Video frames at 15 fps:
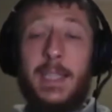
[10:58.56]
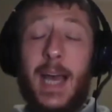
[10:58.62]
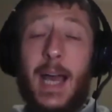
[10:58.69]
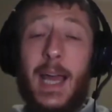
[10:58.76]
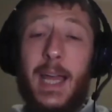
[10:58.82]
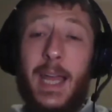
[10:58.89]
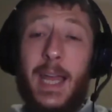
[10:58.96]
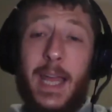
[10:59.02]

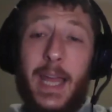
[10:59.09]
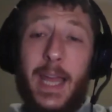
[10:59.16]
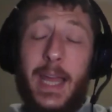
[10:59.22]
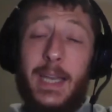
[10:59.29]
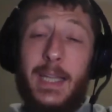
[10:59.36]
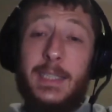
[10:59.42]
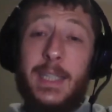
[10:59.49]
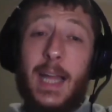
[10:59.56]
not,
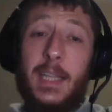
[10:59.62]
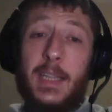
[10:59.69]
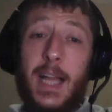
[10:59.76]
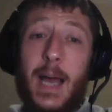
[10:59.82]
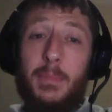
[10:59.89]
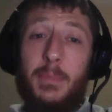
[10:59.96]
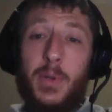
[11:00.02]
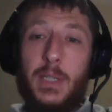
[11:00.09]
and he's not the
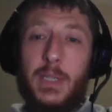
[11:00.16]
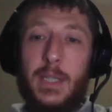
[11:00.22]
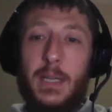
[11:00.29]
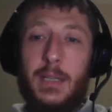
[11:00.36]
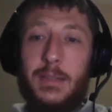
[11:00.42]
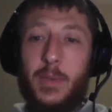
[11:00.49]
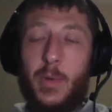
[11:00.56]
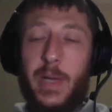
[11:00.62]
lob threat
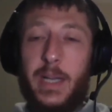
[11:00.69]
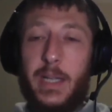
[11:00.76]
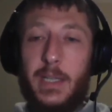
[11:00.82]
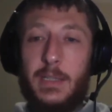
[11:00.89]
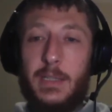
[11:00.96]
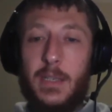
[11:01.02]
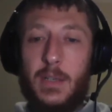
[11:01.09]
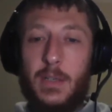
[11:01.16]
that Dwight
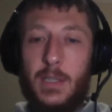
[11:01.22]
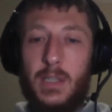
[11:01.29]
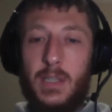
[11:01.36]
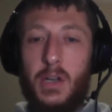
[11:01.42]
is. So you no.